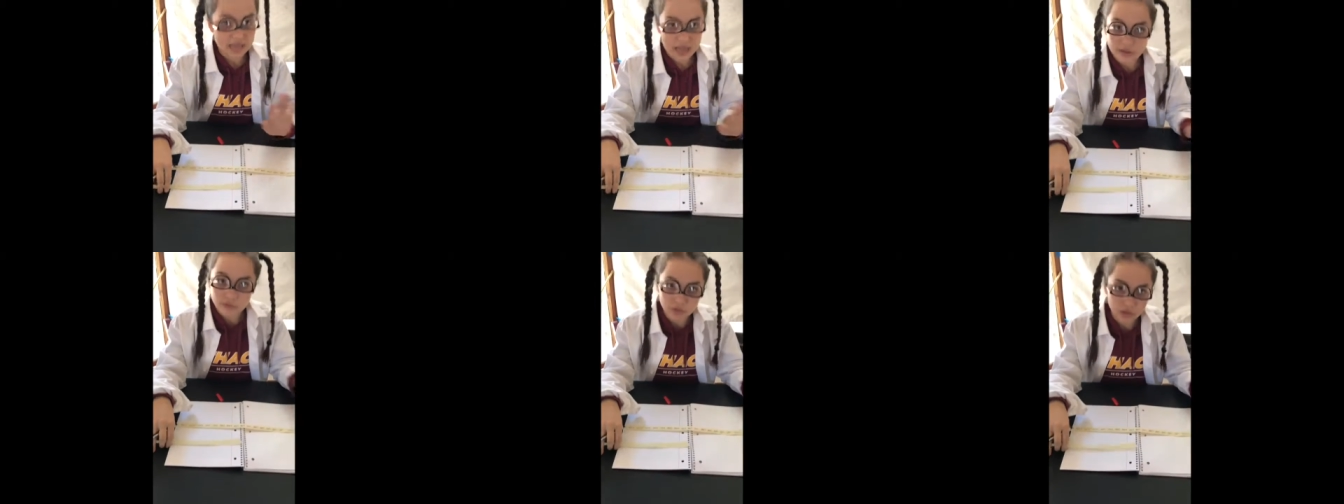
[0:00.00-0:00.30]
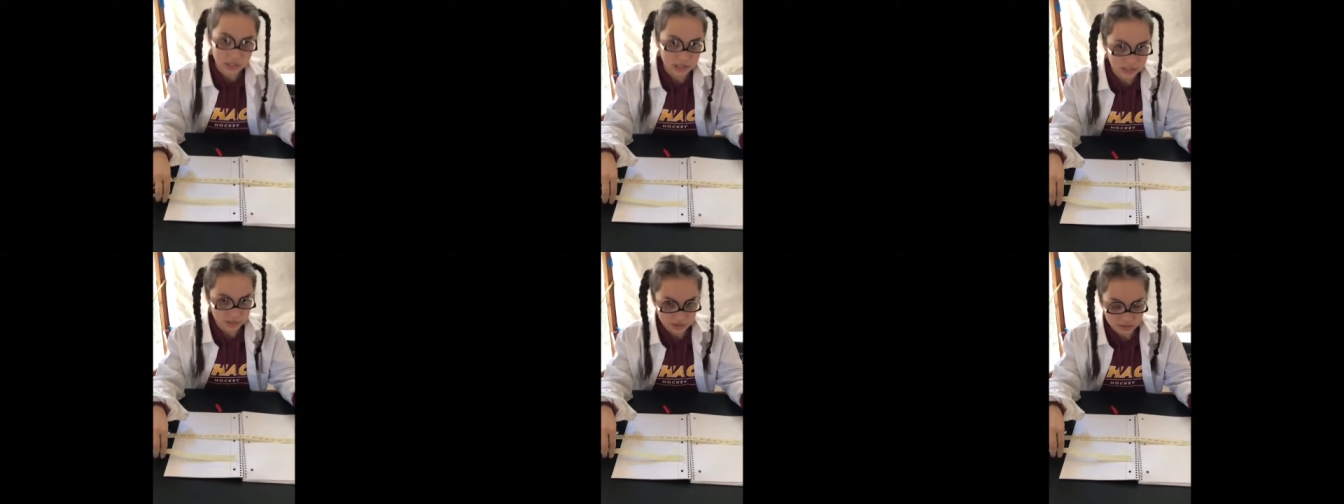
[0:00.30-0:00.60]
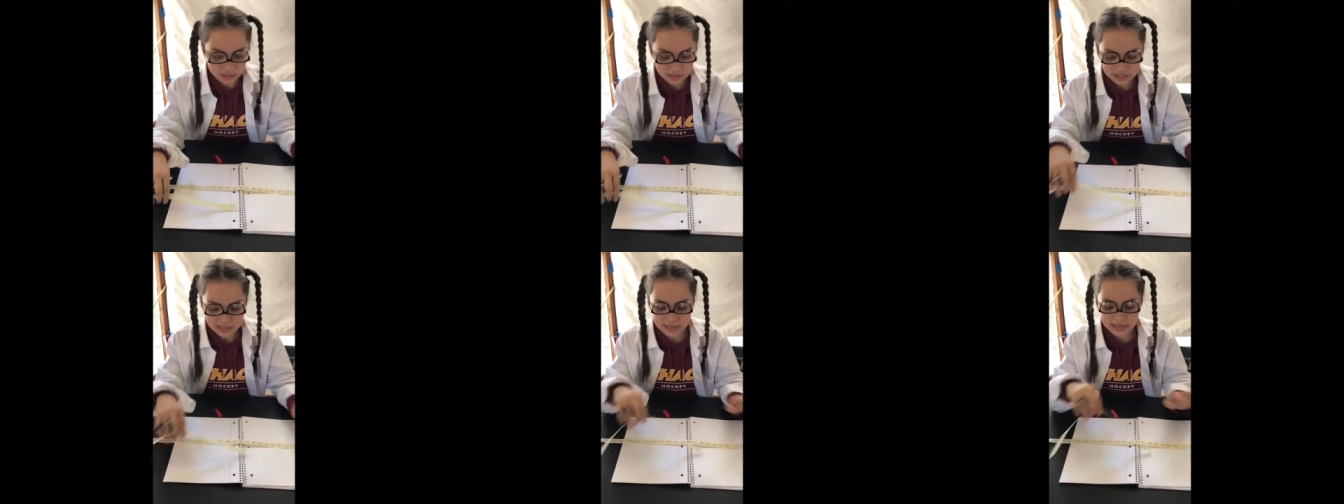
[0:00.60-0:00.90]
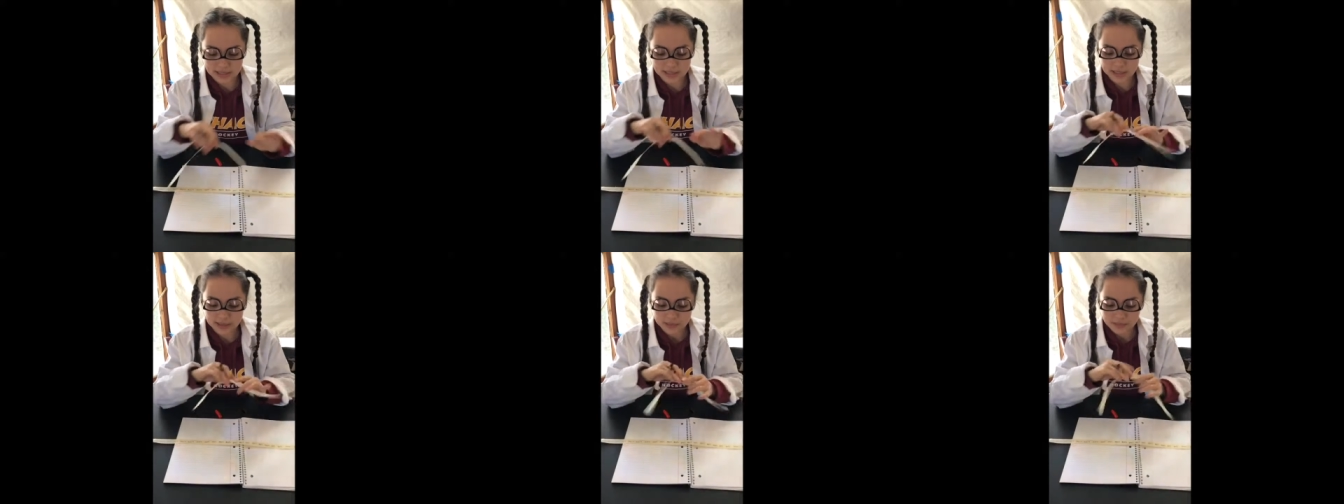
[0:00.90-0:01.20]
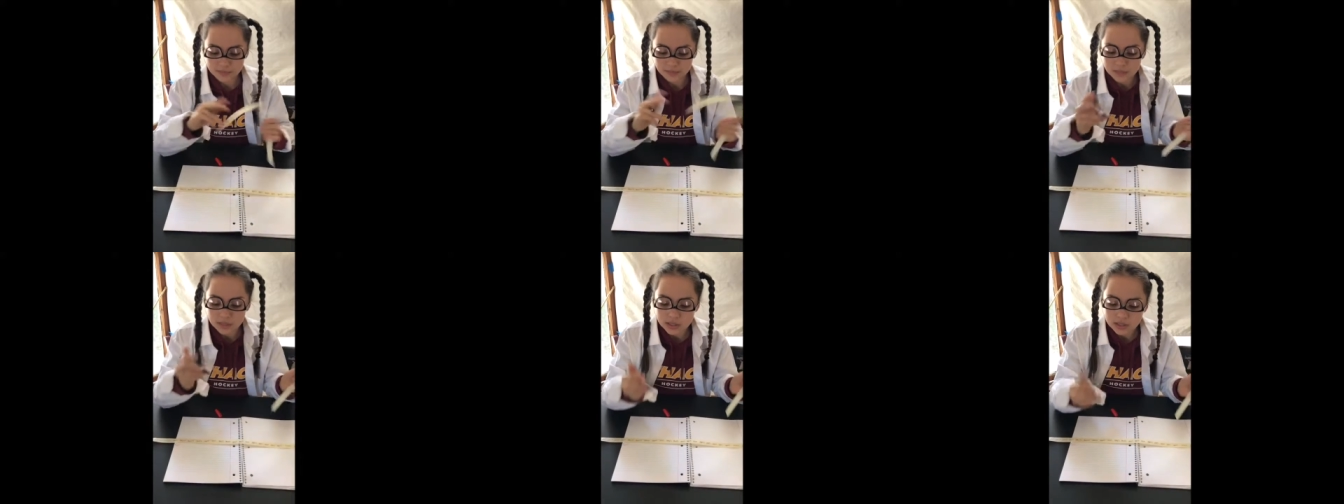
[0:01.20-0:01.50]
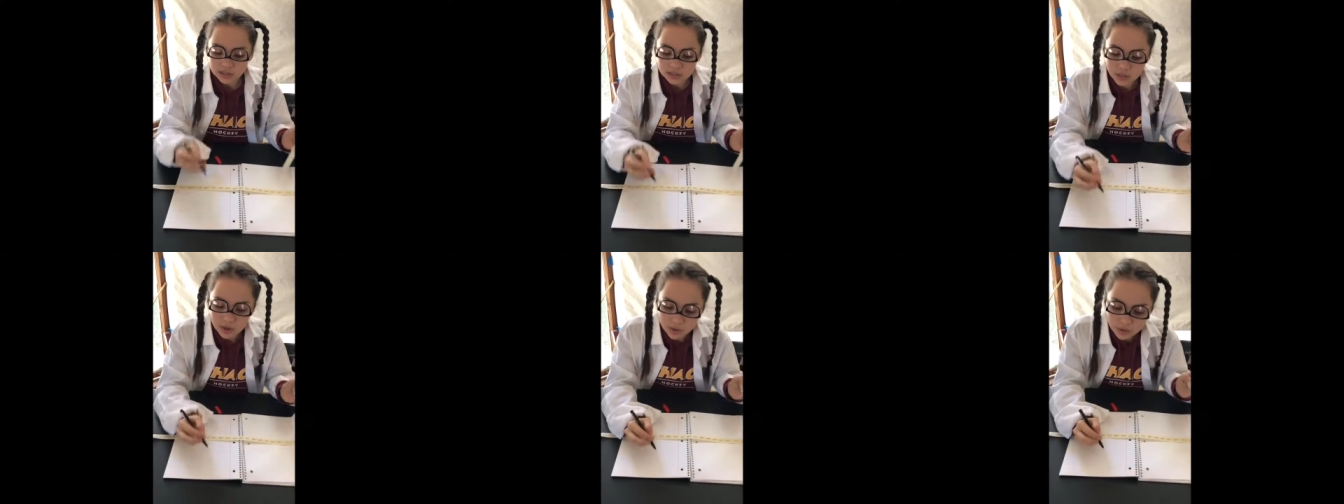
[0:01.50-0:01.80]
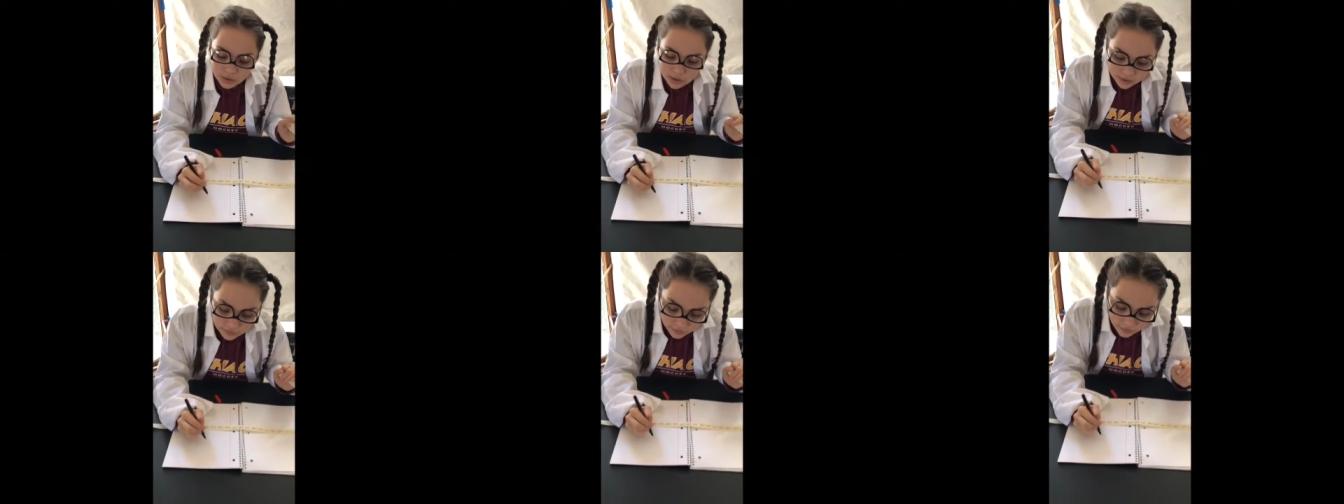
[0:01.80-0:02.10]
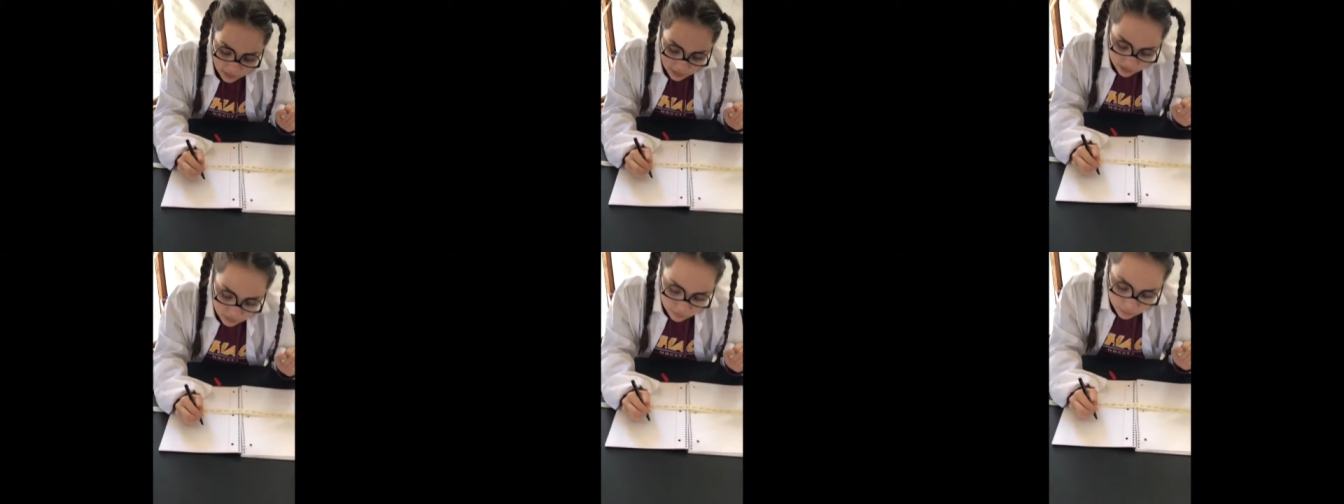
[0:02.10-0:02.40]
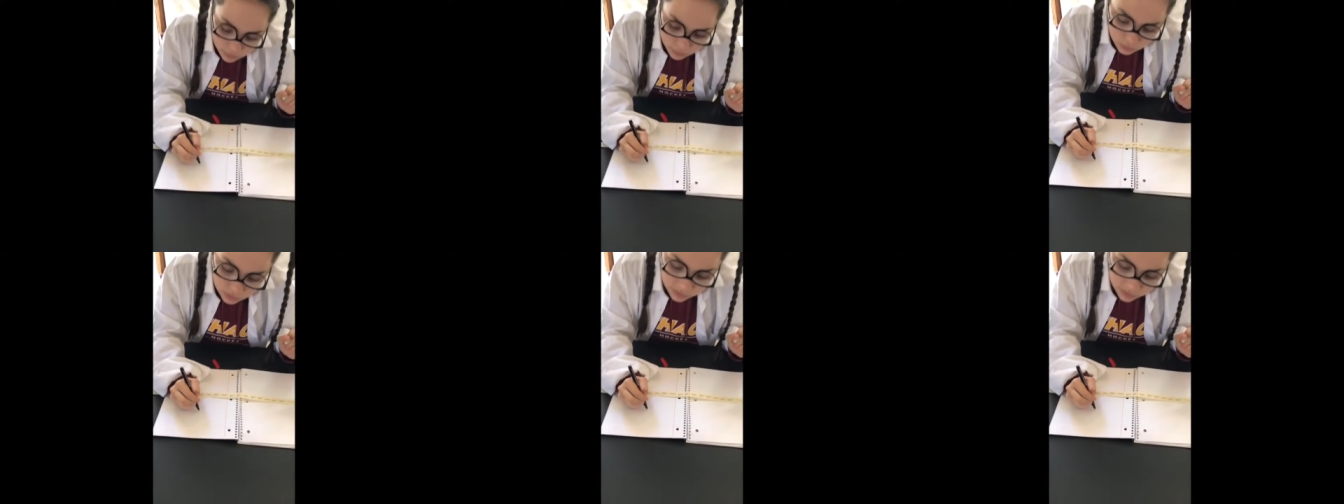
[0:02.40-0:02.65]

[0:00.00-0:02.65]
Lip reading: never intersects. So if I have a